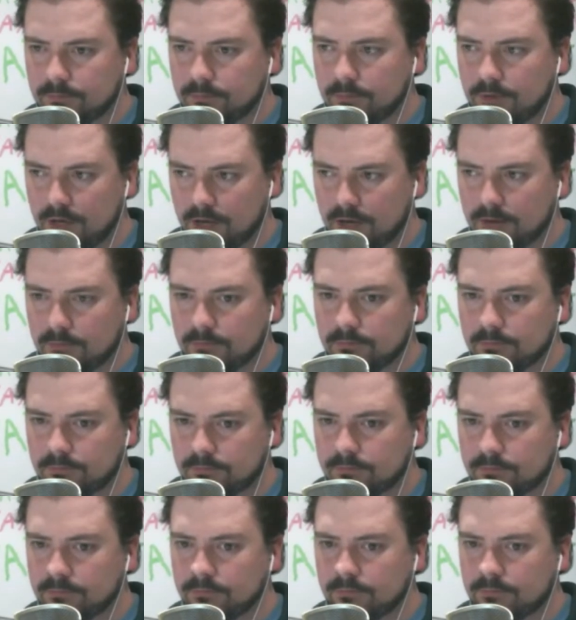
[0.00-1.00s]
Yeah.
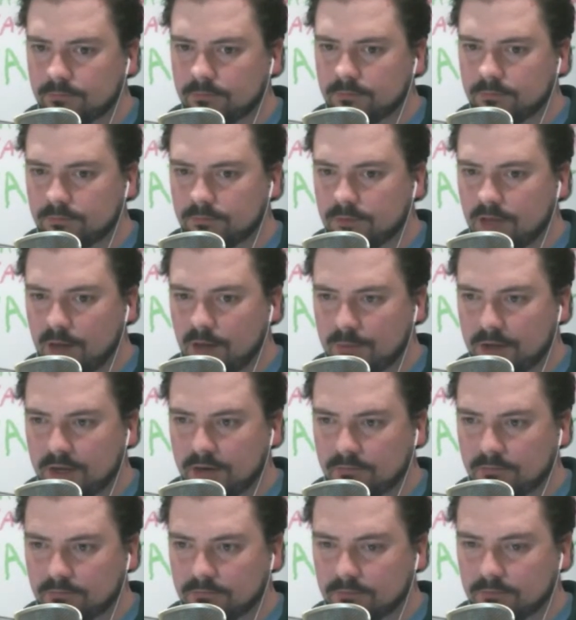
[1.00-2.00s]
I
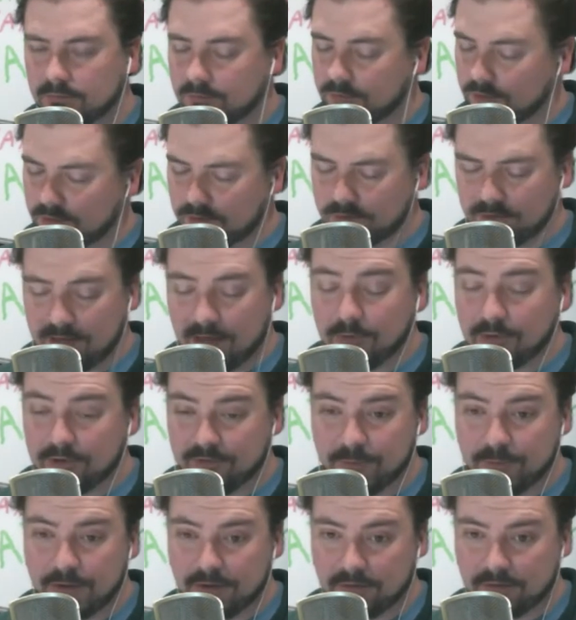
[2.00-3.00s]
mean, that would
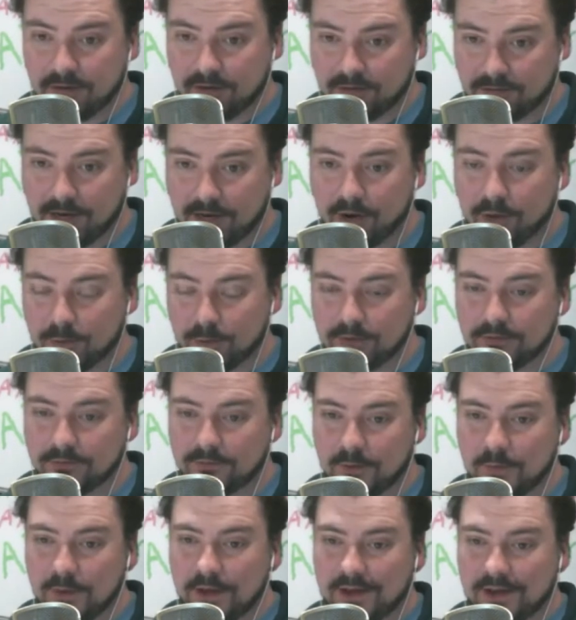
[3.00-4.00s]
have been terrible.
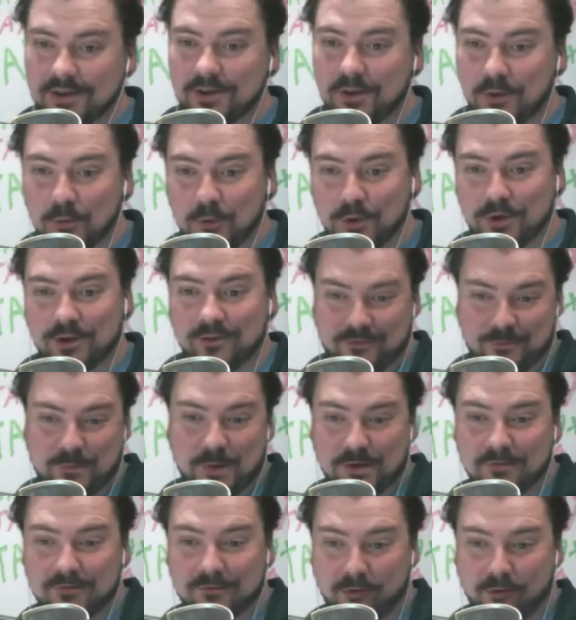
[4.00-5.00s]
I mean, you would have
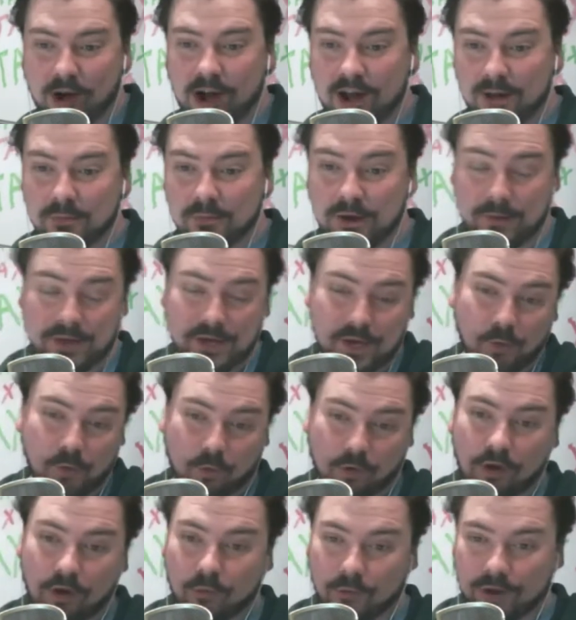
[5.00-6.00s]
been framed. I mean, you
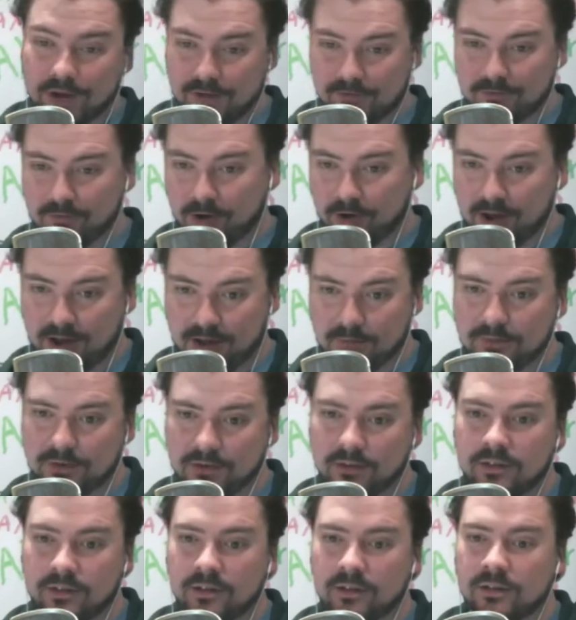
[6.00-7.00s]
were already framed,
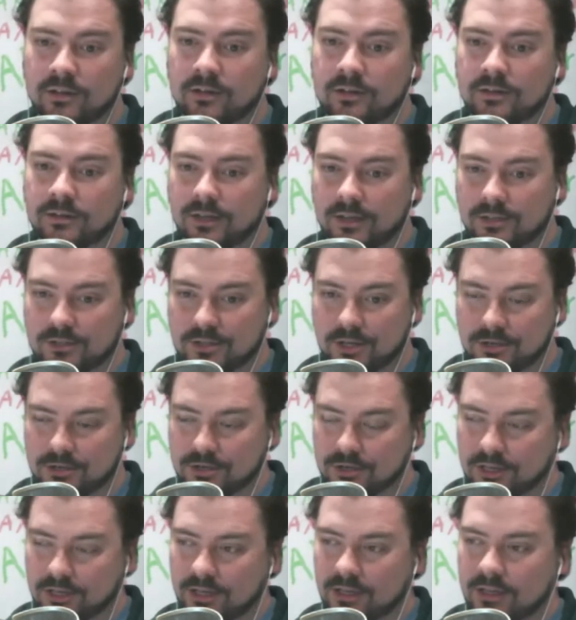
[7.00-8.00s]
essentially.